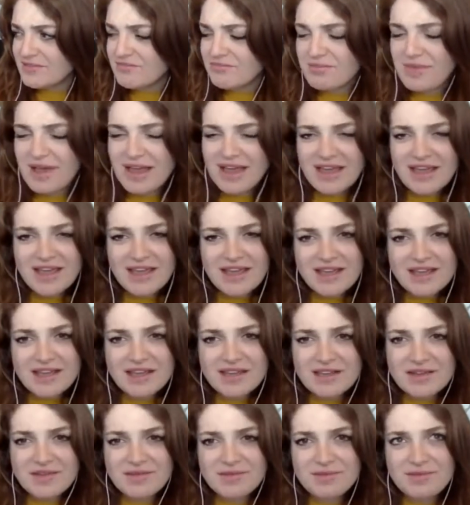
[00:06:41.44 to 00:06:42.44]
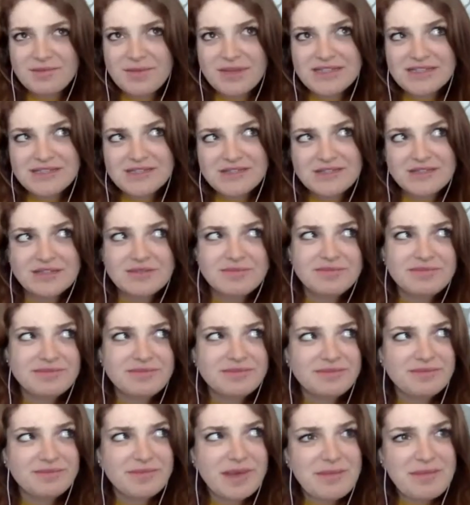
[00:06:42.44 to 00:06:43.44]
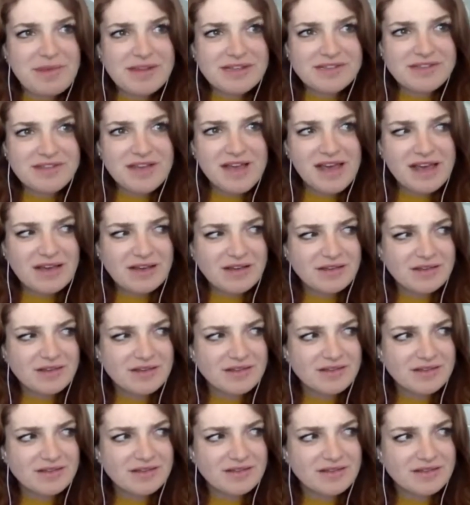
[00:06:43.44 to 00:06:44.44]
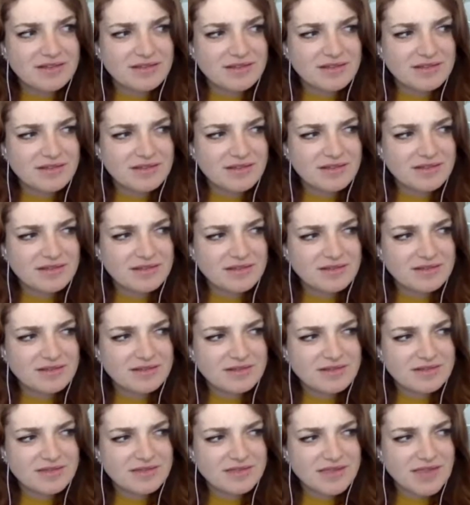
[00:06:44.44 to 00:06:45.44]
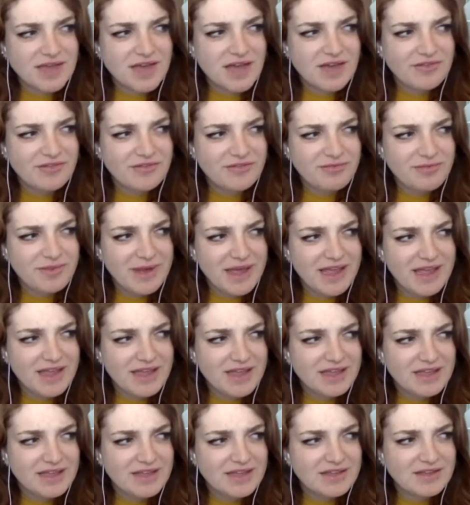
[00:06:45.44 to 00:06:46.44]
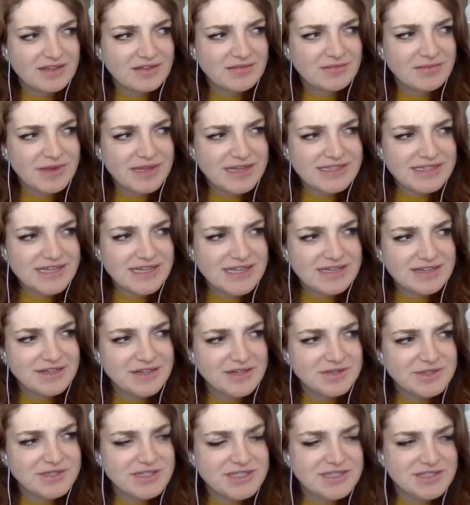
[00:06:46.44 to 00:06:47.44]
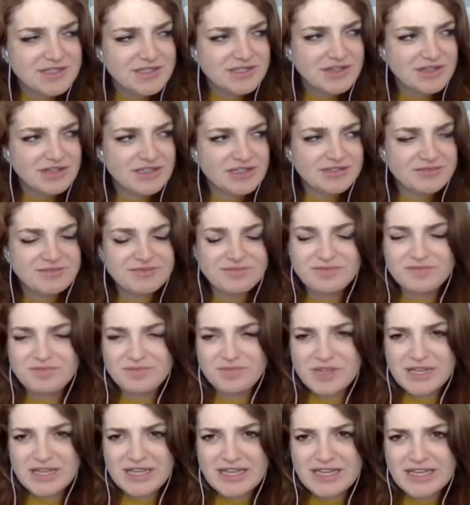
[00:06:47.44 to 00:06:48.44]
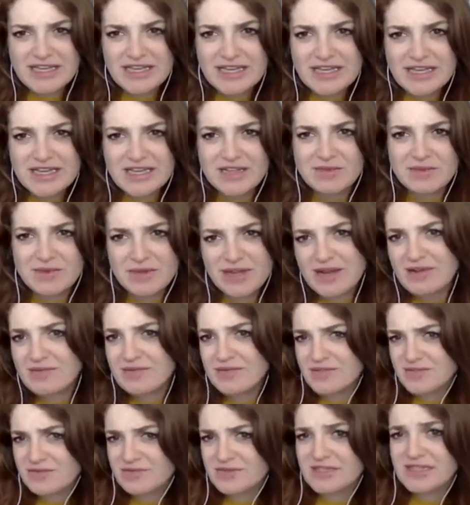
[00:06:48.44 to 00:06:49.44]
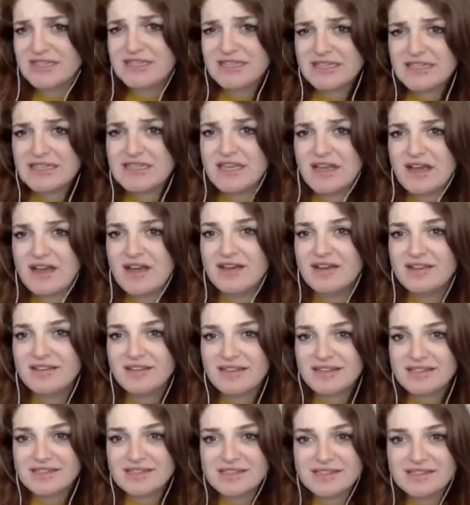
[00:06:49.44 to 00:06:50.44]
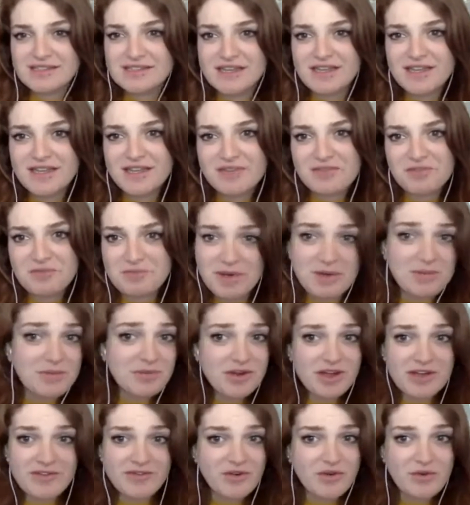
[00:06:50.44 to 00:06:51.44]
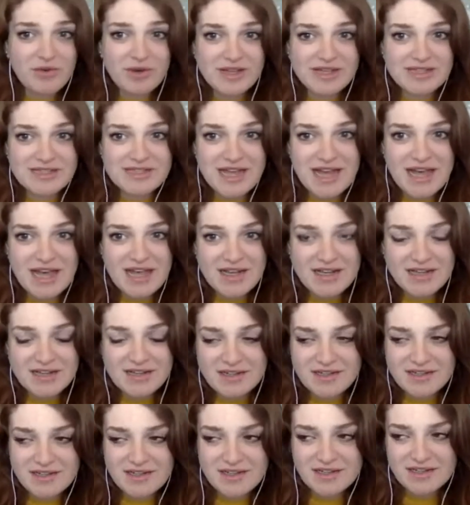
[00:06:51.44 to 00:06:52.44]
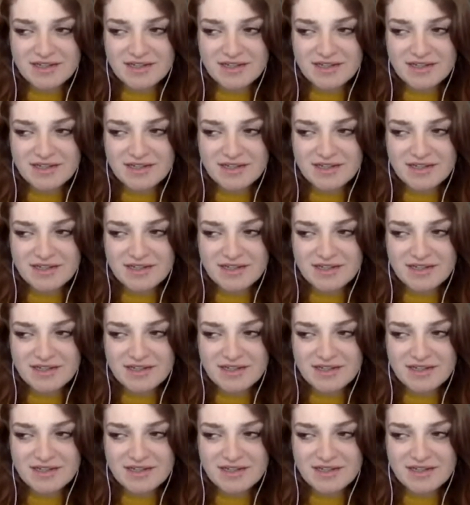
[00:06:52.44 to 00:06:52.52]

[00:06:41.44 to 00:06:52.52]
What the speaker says: my mental health stuff, my diagnoses started kicking in when I was really young. Like, since I can remember, I've always had